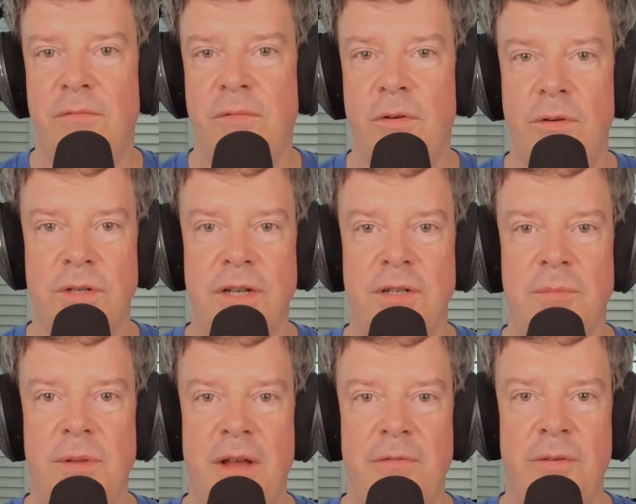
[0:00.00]
horizontal
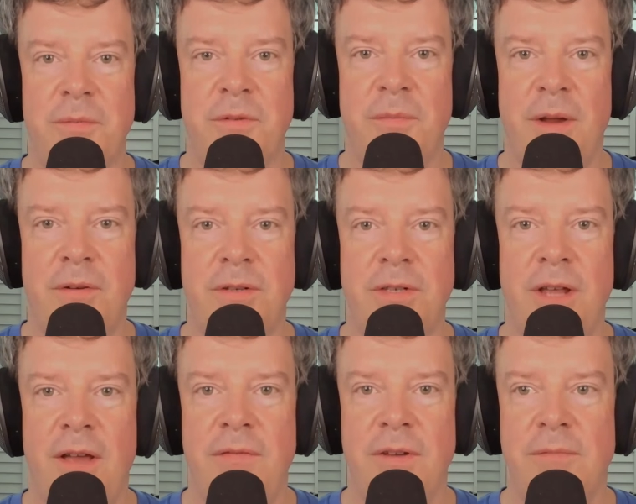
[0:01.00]
platforms of
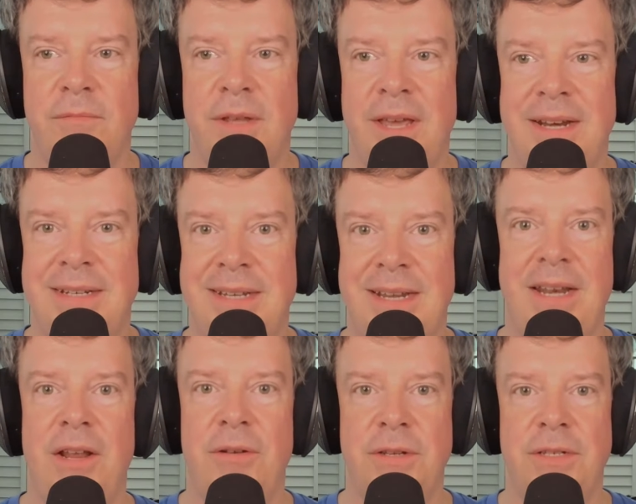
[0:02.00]
Microsoft, and we kind of didn't
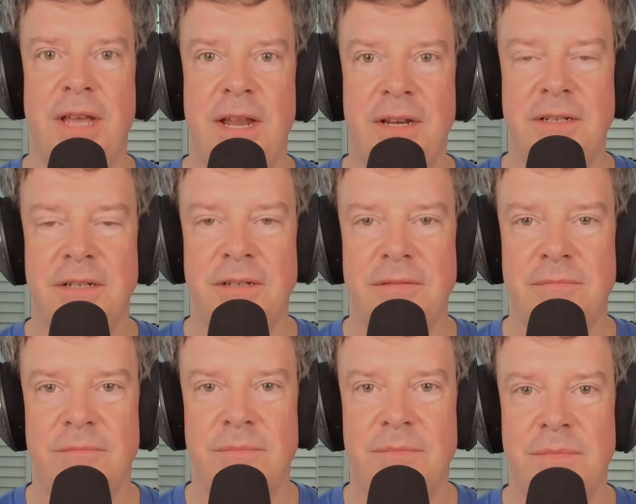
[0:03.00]
notice that
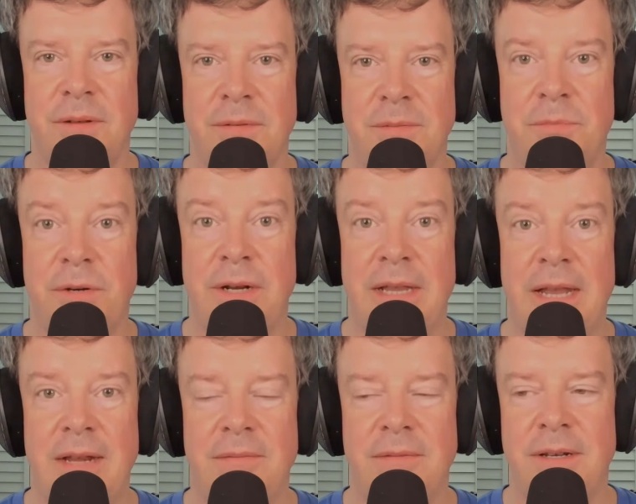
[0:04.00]
until it was pretty
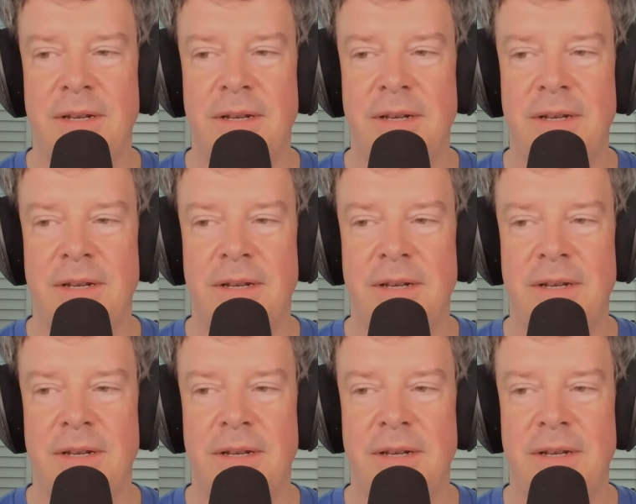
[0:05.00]
late.